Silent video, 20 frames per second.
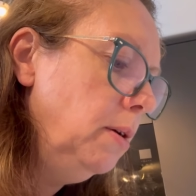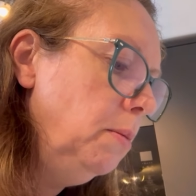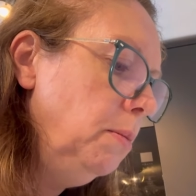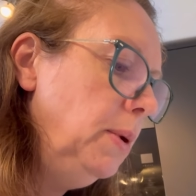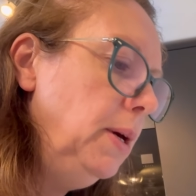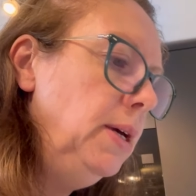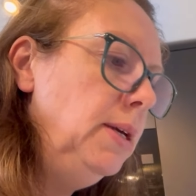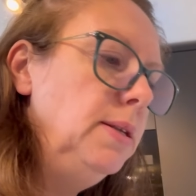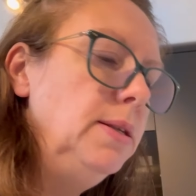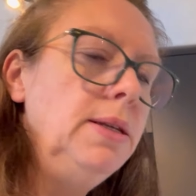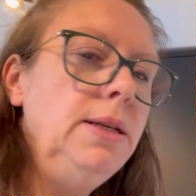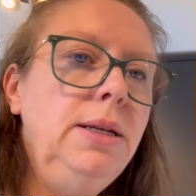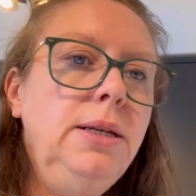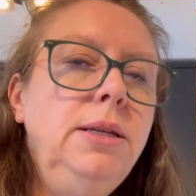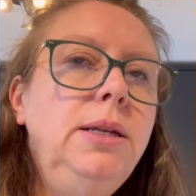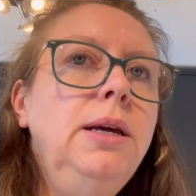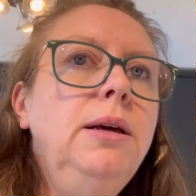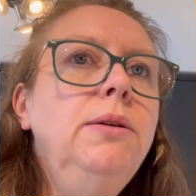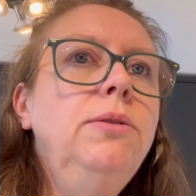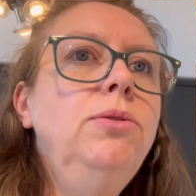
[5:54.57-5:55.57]
pierce the lid,
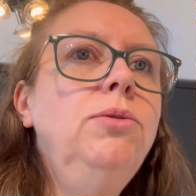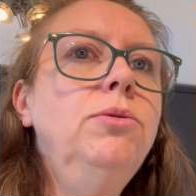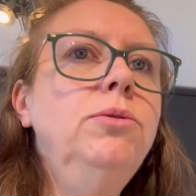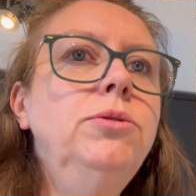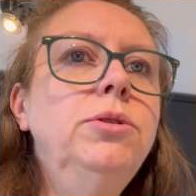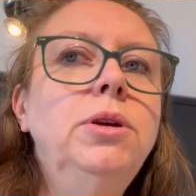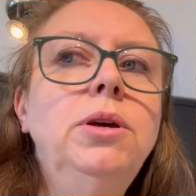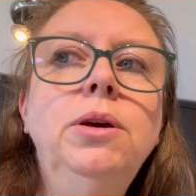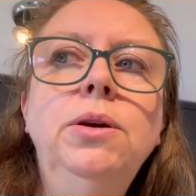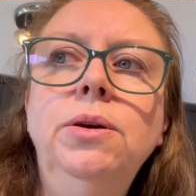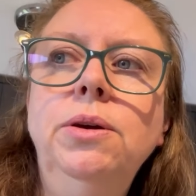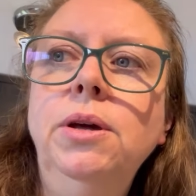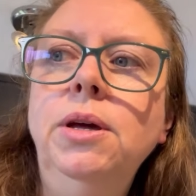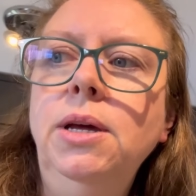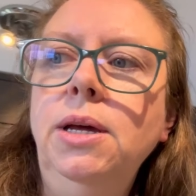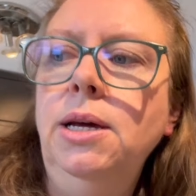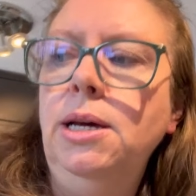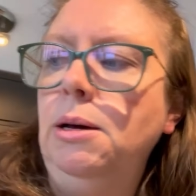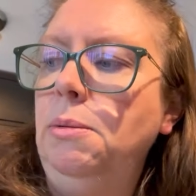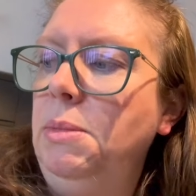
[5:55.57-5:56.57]
yeah, I thought so.
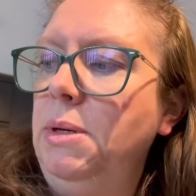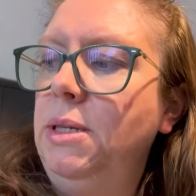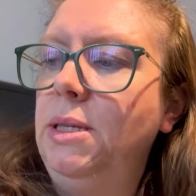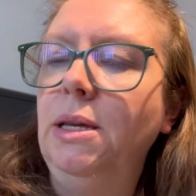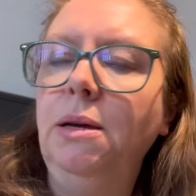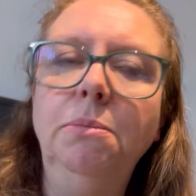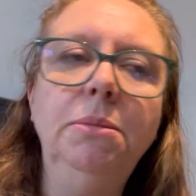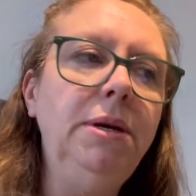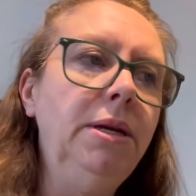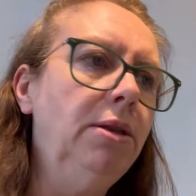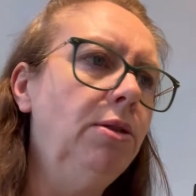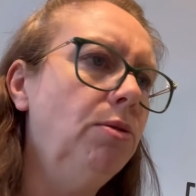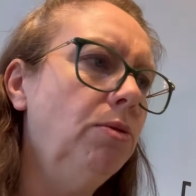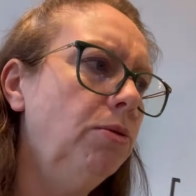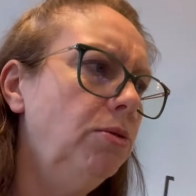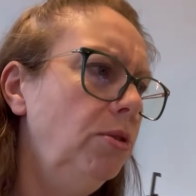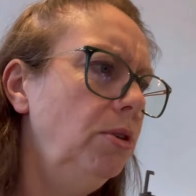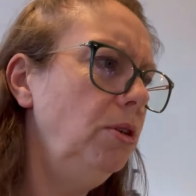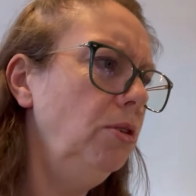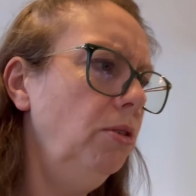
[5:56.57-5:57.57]
I missed that bit and
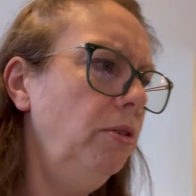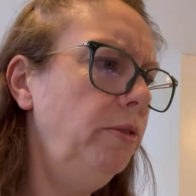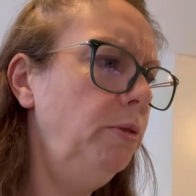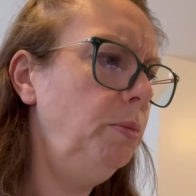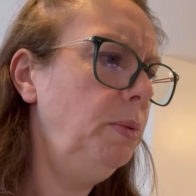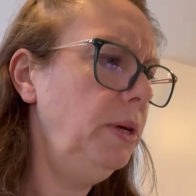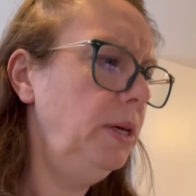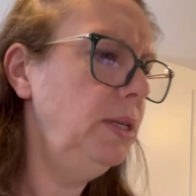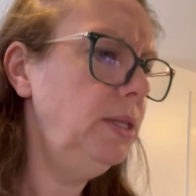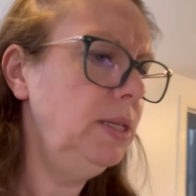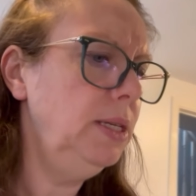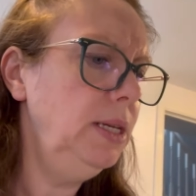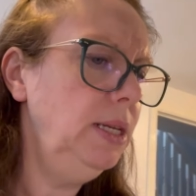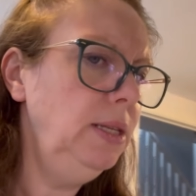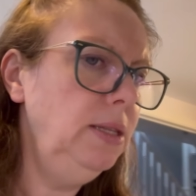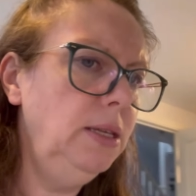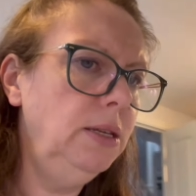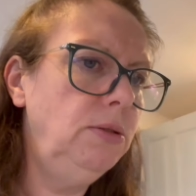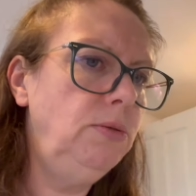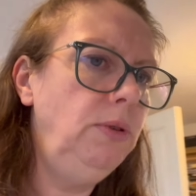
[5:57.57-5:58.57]
thought, did you not have to pierce the
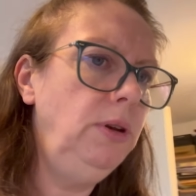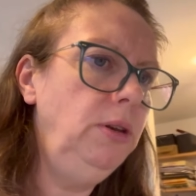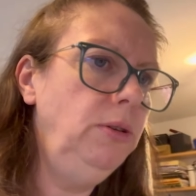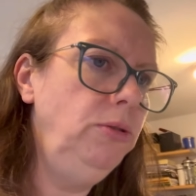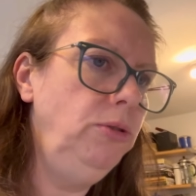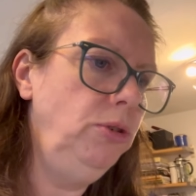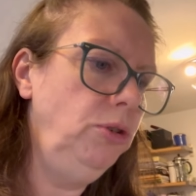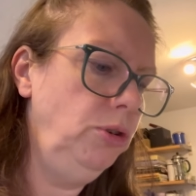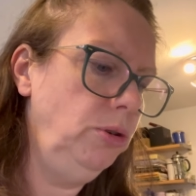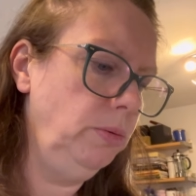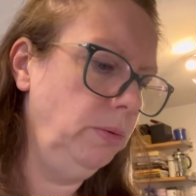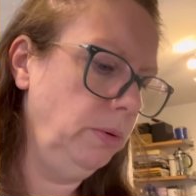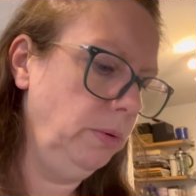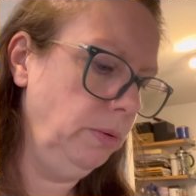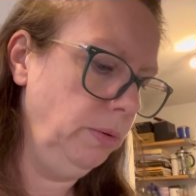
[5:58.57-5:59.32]
lid? That's really unusual.